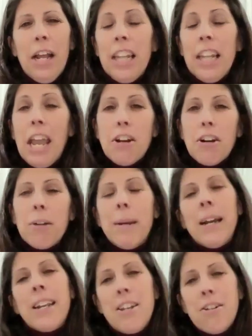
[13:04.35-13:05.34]
Later,
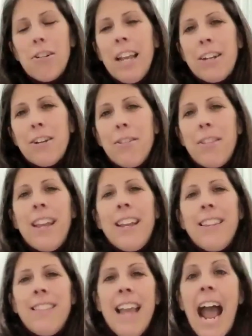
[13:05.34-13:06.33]
about a year later,
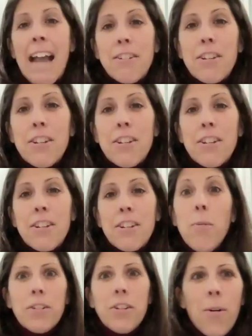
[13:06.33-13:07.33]
they ask if
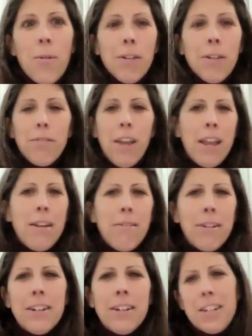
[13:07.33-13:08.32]
you want to know, and if
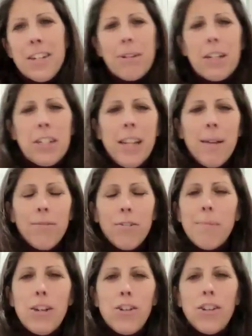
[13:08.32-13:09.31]
they consent to releasing their
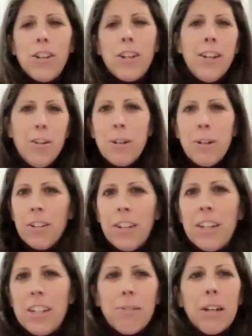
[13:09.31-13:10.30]
information and you
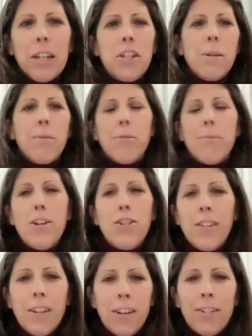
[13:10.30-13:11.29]
consent to releasing
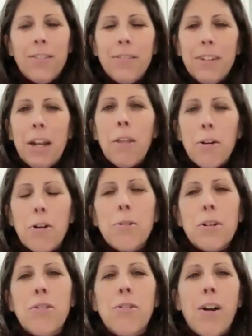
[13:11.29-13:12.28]
information, they'll
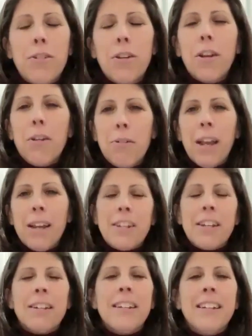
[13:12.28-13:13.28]
crisscross you and you
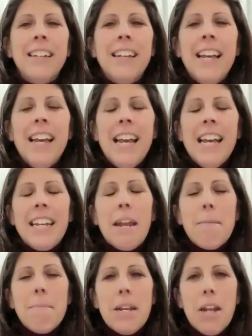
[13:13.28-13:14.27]
guys
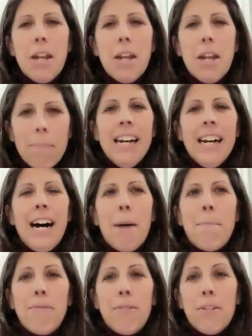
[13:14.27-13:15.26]
can meet up.
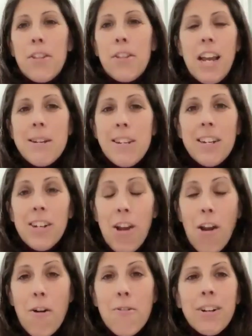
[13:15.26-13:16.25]
But for the time, I
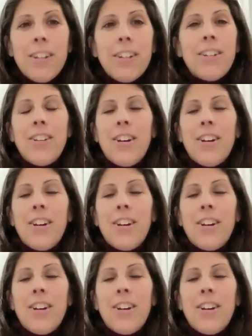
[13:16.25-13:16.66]
didn't know.